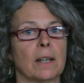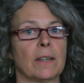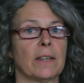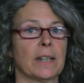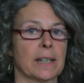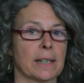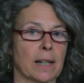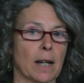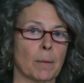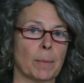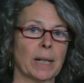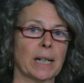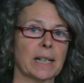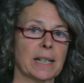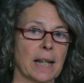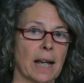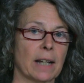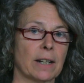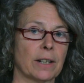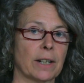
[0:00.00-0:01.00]
this coming
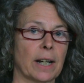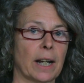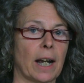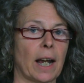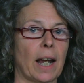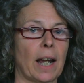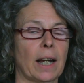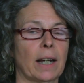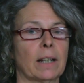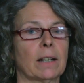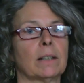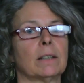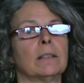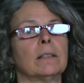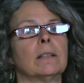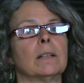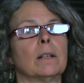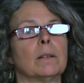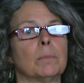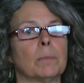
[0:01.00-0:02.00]
Saturday,
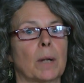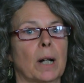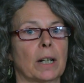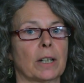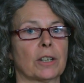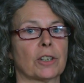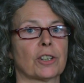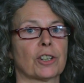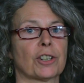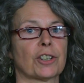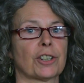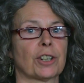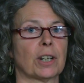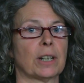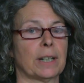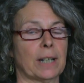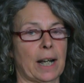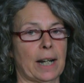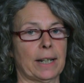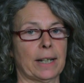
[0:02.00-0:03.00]
March
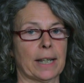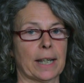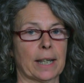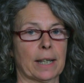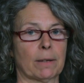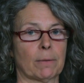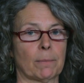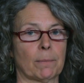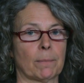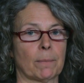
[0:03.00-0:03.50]
9th.